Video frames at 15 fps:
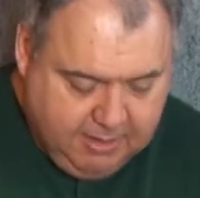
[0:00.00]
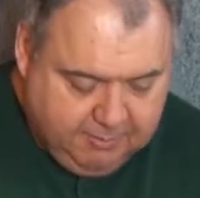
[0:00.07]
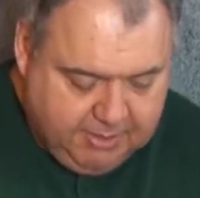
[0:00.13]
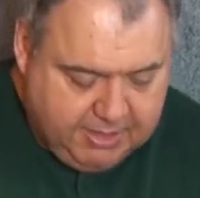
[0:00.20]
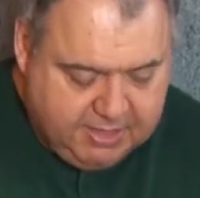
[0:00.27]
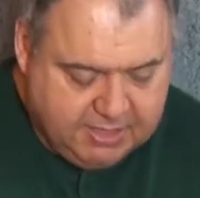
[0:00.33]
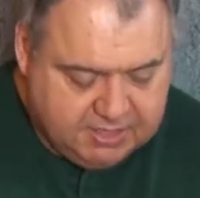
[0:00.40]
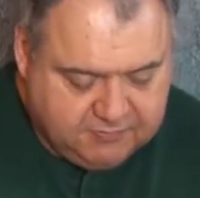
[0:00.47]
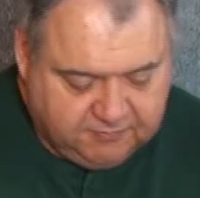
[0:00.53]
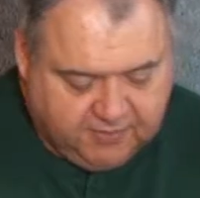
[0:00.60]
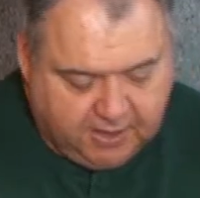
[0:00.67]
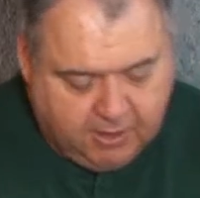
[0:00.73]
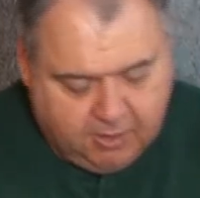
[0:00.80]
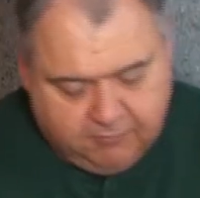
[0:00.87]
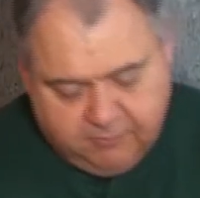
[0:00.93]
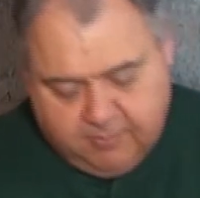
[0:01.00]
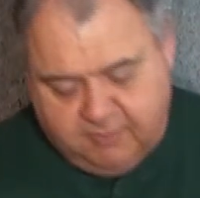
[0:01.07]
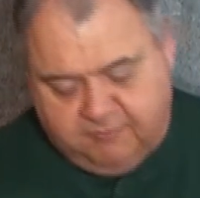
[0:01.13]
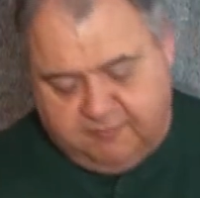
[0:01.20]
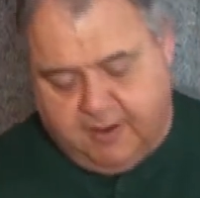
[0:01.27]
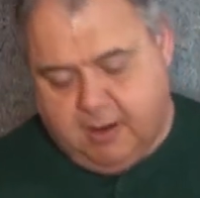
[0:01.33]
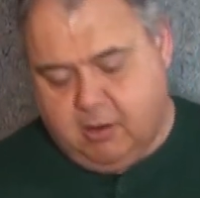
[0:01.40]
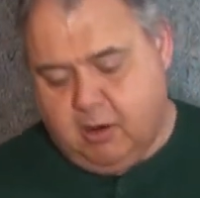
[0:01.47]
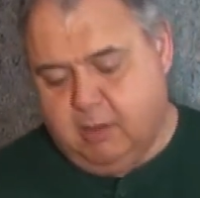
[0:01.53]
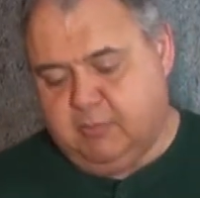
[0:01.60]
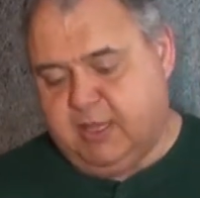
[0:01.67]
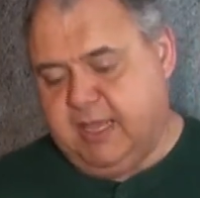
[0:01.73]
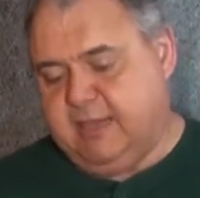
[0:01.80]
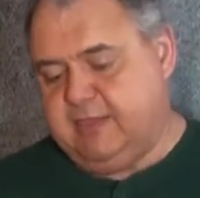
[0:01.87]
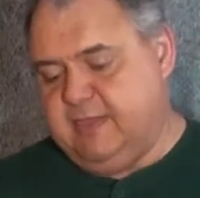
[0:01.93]
But it is fired from a firearm
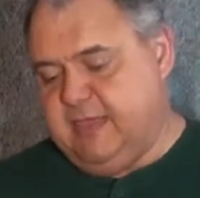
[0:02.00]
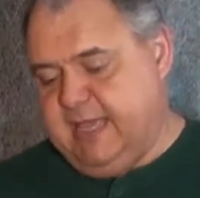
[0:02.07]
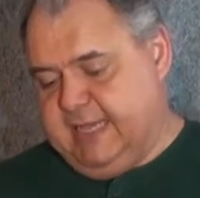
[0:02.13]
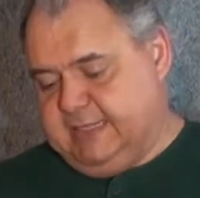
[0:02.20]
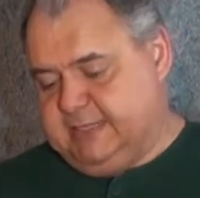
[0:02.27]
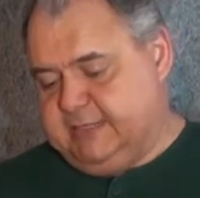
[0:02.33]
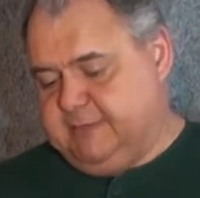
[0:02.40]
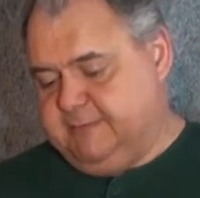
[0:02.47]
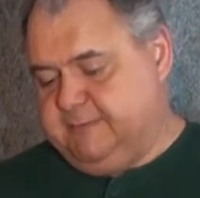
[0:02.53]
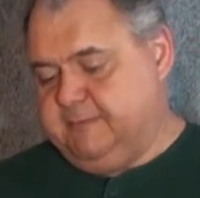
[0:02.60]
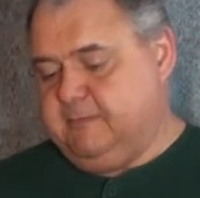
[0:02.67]
like this,